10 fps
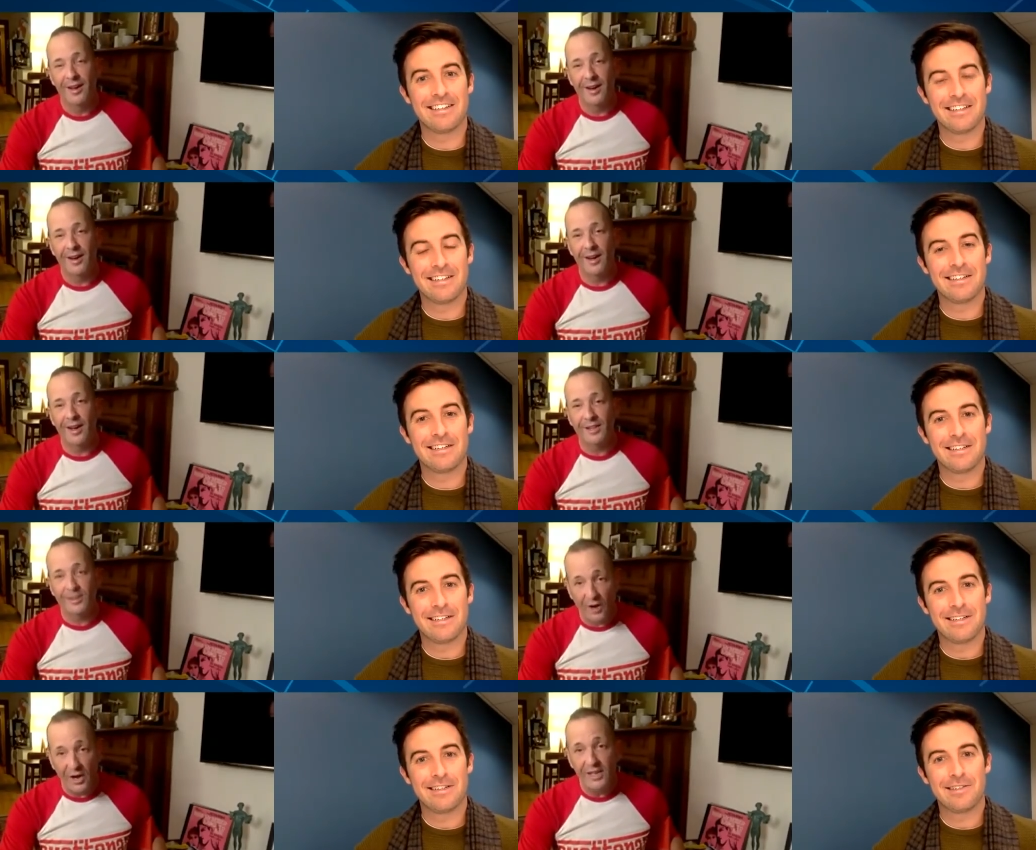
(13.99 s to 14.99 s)
Speaker 1: uh, as
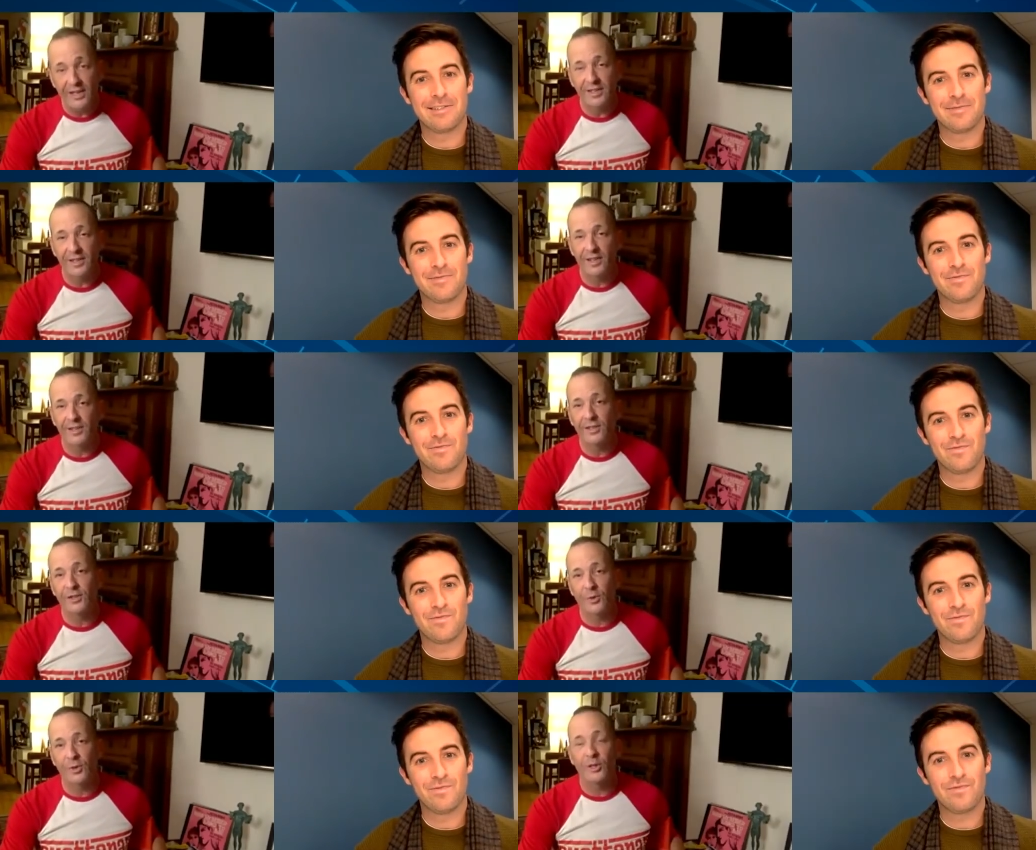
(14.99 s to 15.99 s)
funny as it is,
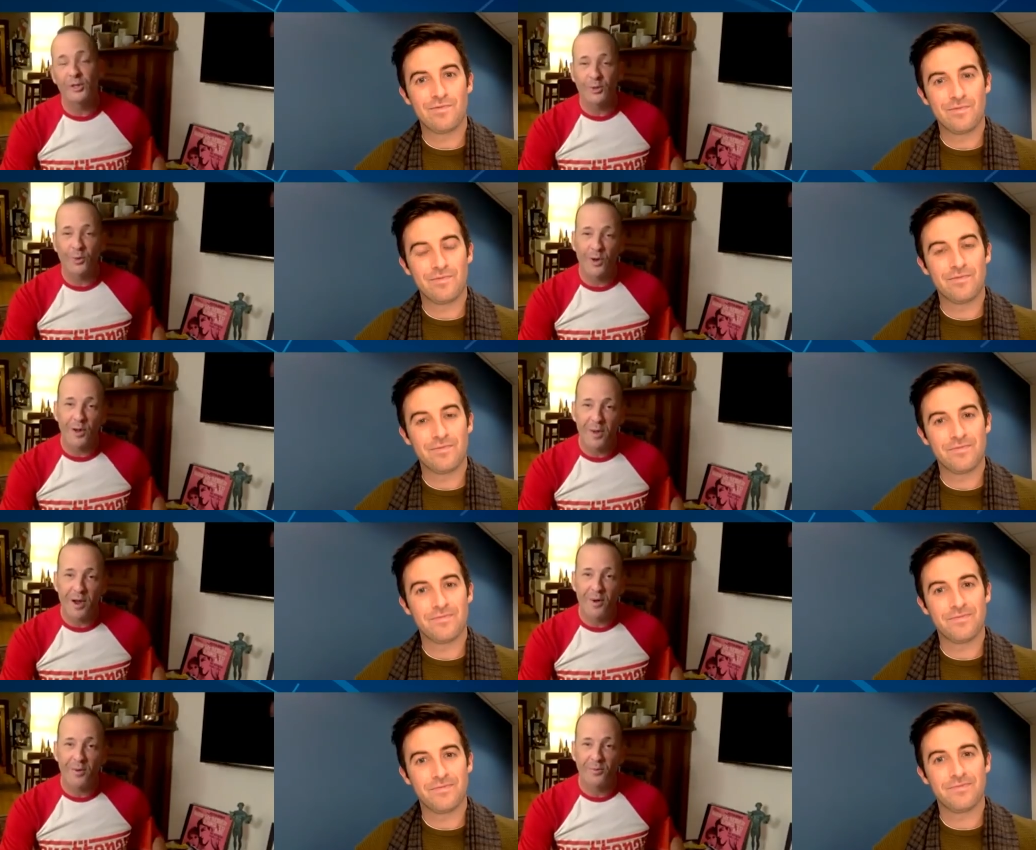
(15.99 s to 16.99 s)
is really a story
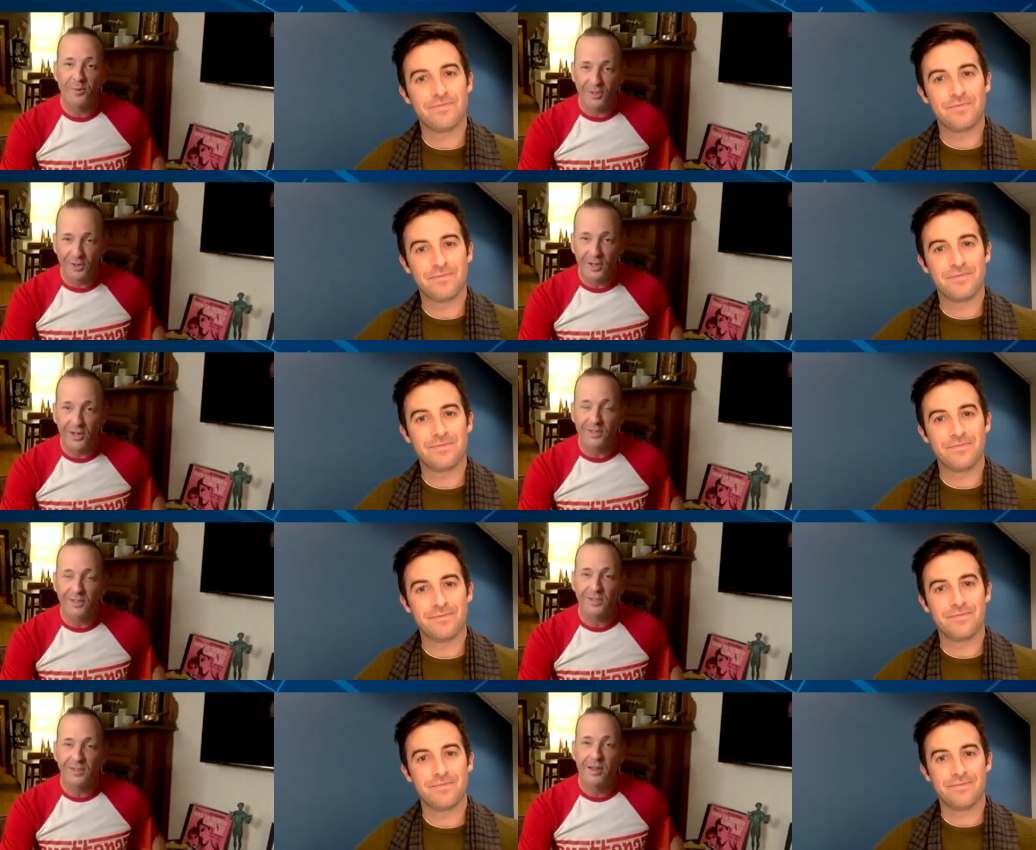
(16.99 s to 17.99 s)
about
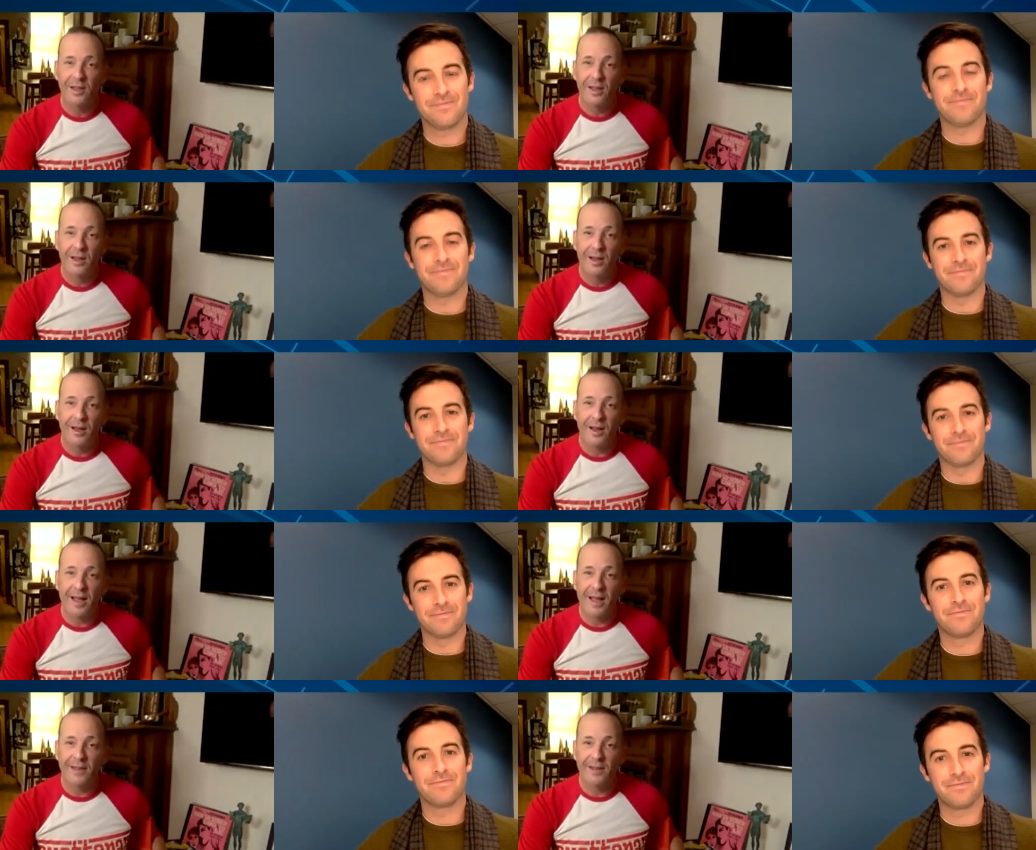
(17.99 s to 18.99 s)
resilience
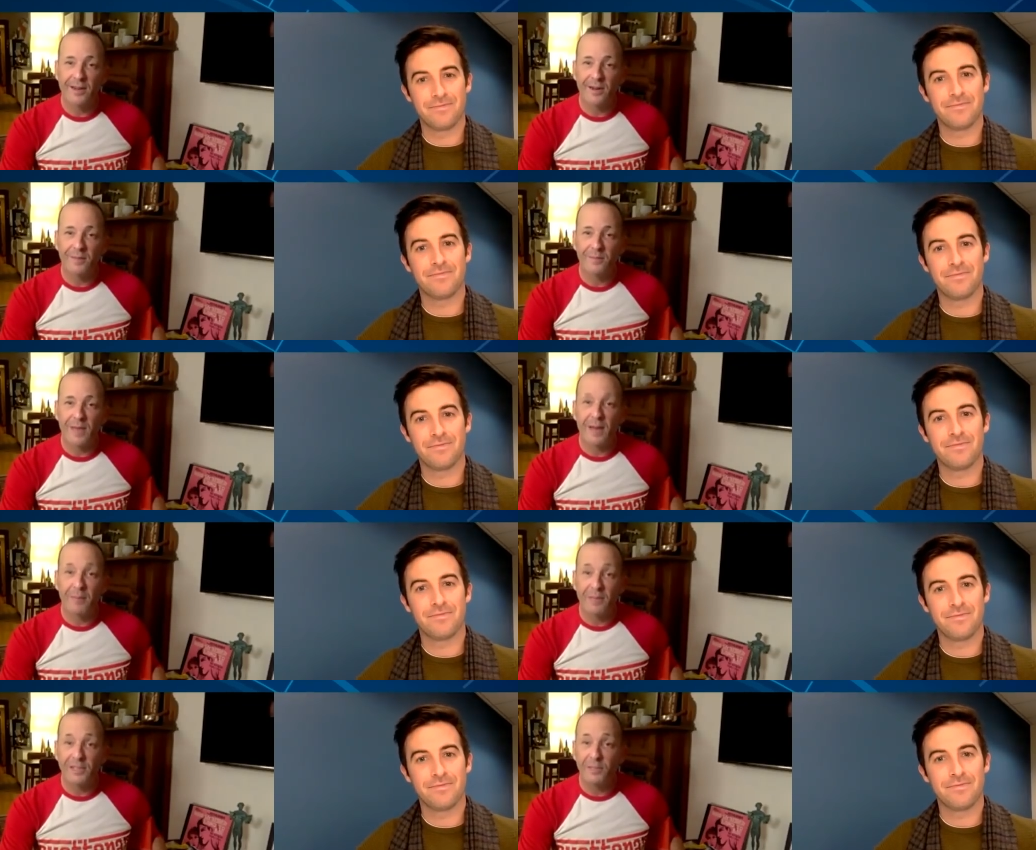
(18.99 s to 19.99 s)
and, um, and a
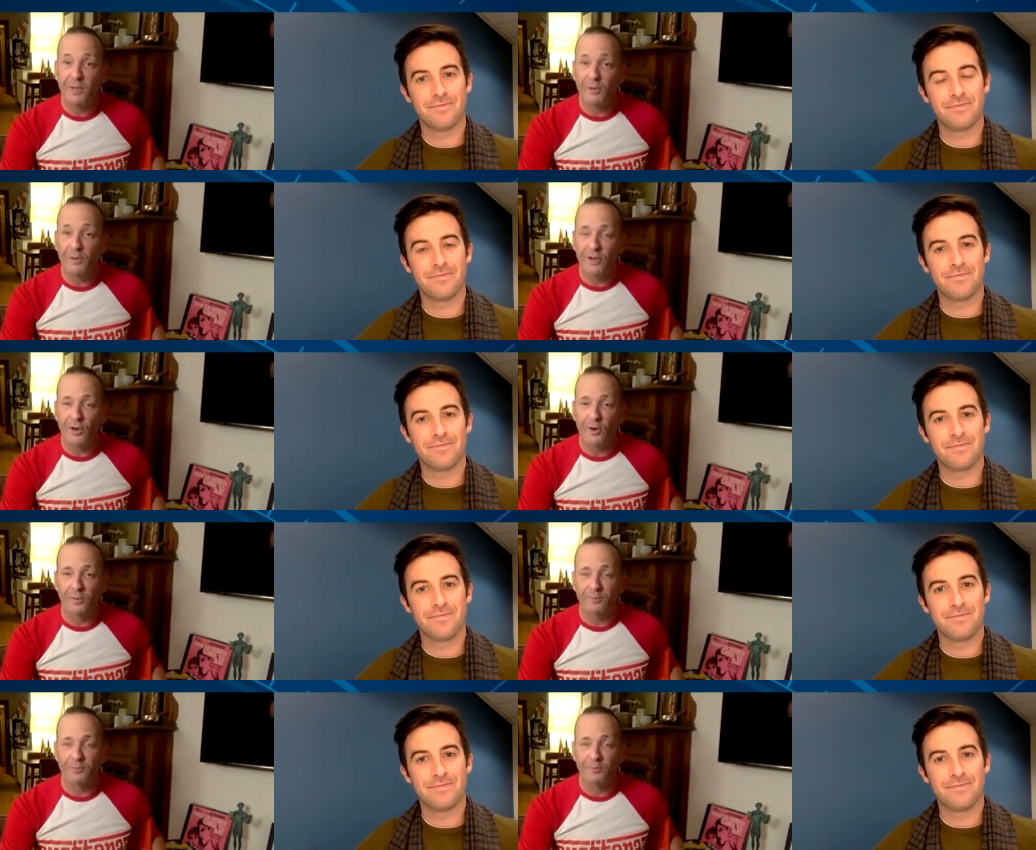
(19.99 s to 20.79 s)
busy middle finger.